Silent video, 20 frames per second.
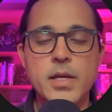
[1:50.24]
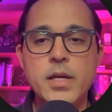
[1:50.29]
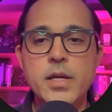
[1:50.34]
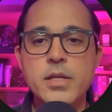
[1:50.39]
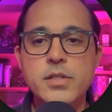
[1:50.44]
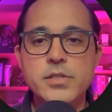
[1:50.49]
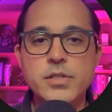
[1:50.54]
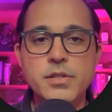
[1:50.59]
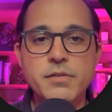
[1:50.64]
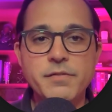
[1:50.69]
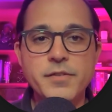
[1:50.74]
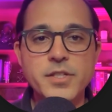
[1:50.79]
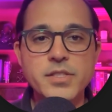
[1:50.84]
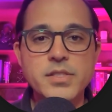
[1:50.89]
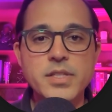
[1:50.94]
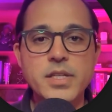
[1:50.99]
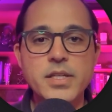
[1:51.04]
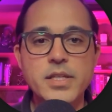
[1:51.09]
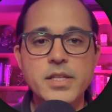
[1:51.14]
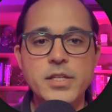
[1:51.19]
So the
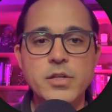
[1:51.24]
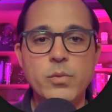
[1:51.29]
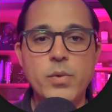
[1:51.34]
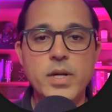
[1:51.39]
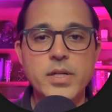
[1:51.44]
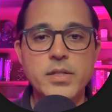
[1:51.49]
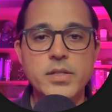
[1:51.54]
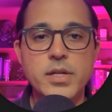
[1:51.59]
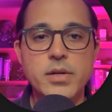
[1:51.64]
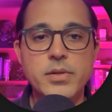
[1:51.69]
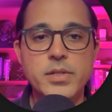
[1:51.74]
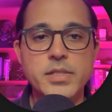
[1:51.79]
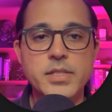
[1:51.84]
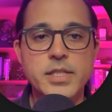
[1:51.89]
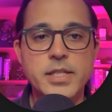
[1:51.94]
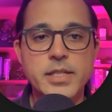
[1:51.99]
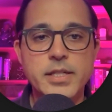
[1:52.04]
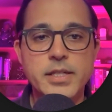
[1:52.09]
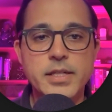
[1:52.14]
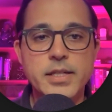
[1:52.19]
first thing that you'll want to notice
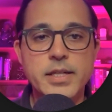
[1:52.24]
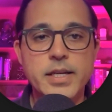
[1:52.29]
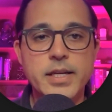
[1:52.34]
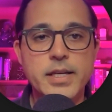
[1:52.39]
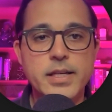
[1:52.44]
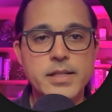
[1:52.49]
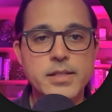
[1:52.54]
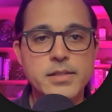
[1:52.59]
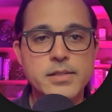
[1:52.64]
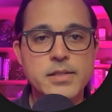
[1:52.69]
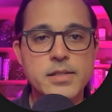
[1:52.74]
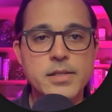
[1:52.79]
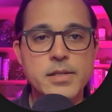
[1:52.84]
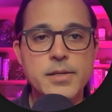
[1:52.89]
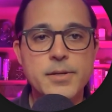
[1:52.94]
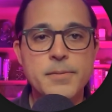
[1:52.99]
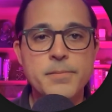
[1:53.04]
here is